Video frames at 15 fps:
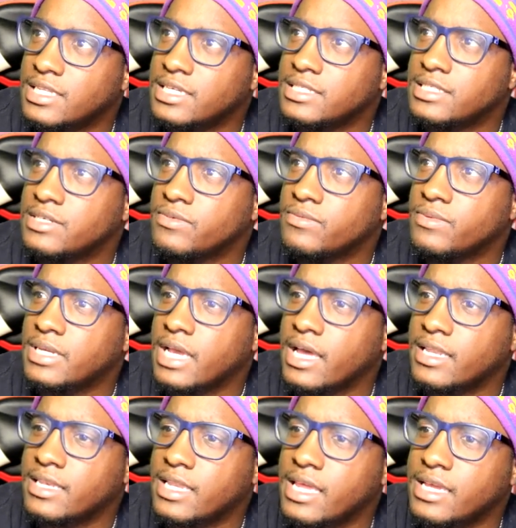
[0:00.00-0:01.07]
Let's see what we
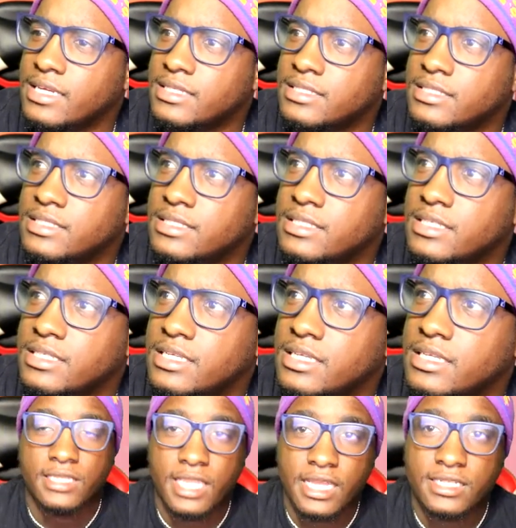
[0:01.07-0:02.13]
got next.
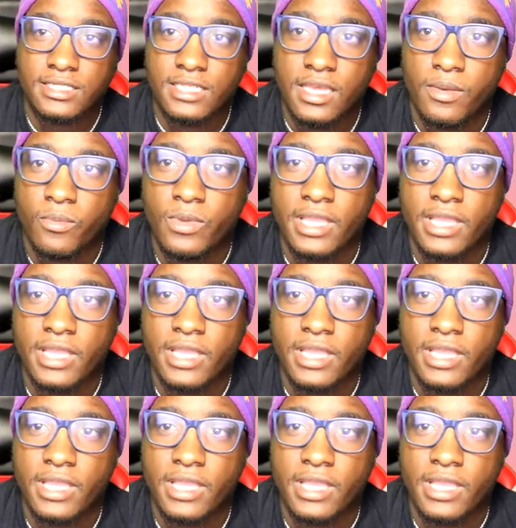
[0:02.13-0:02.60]
Next up,